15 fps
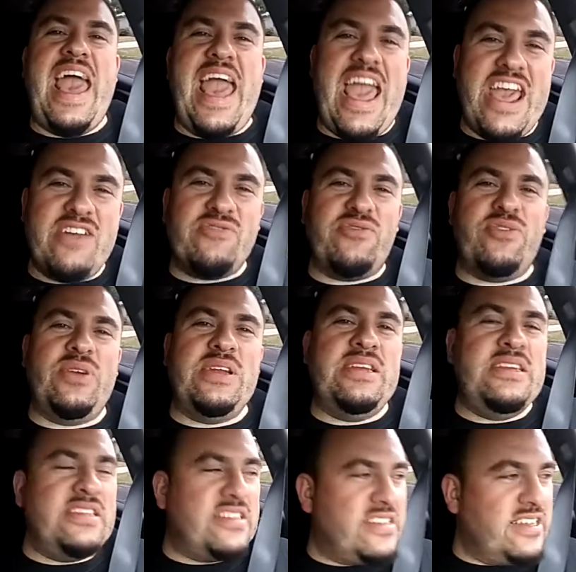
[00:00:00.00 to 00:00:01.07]
every
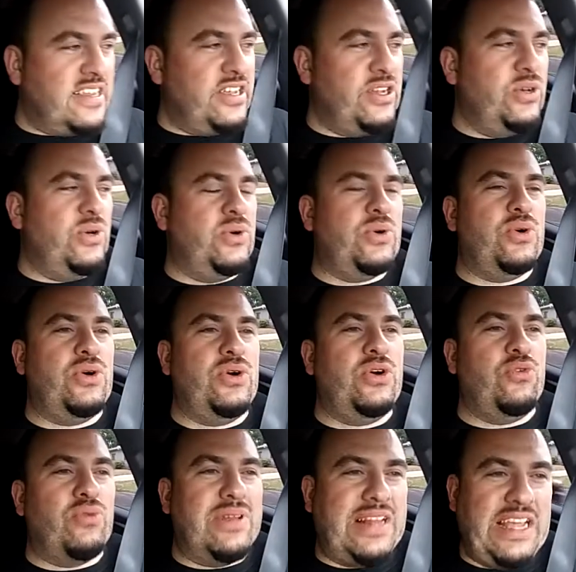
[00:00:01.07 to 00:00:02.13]
single
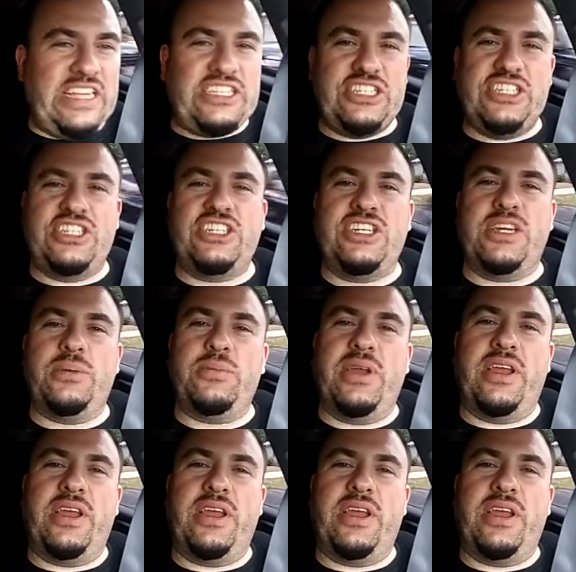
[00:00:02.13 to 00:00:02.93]
relationship